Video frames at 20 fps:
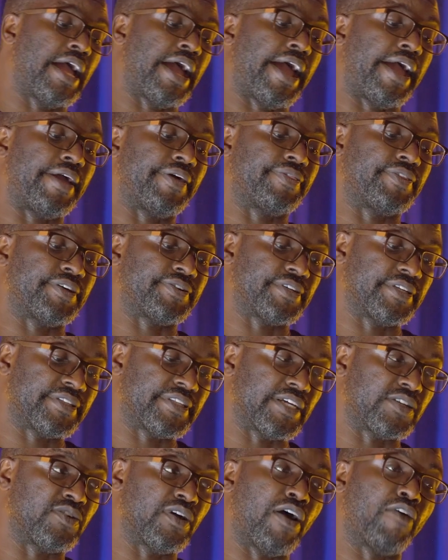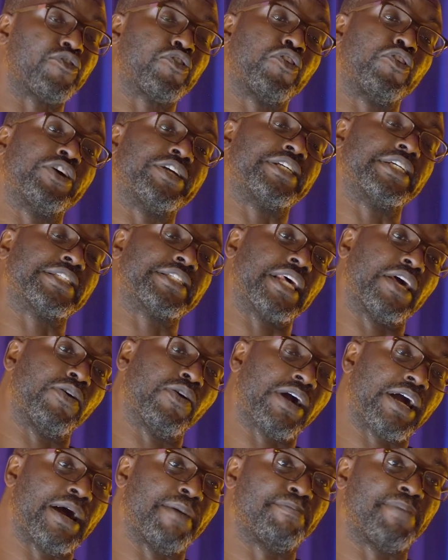in the sense that you have to register
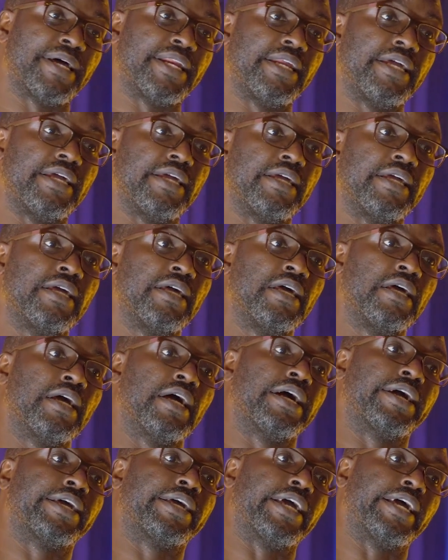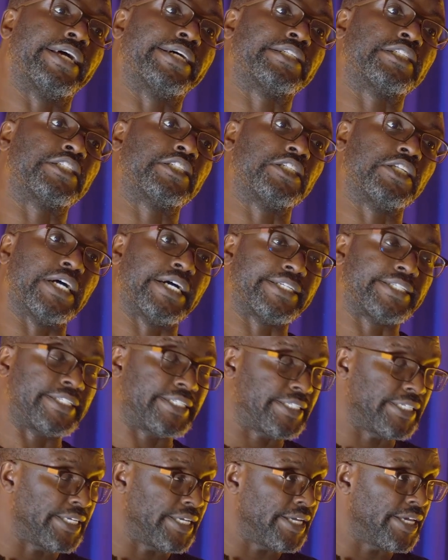your company, get a
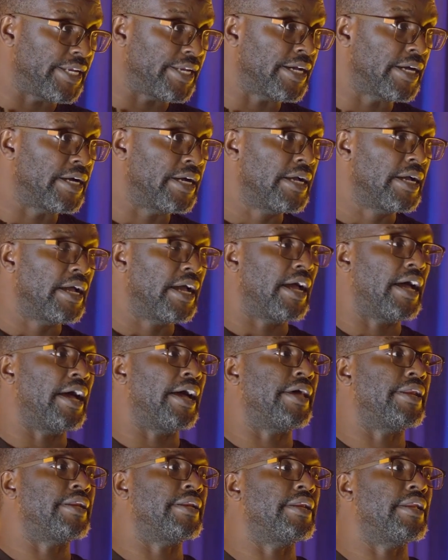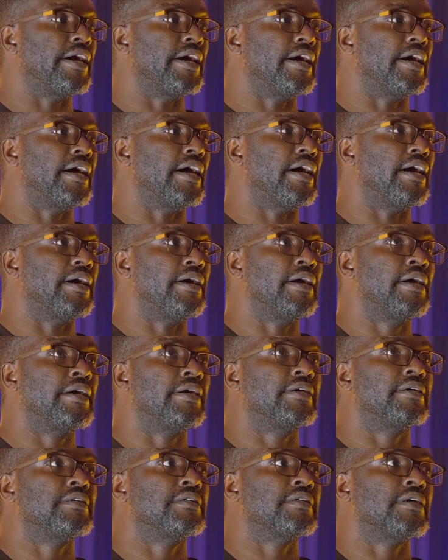TIN, and
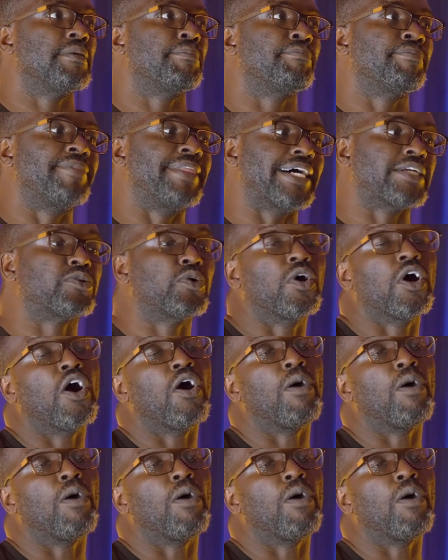that will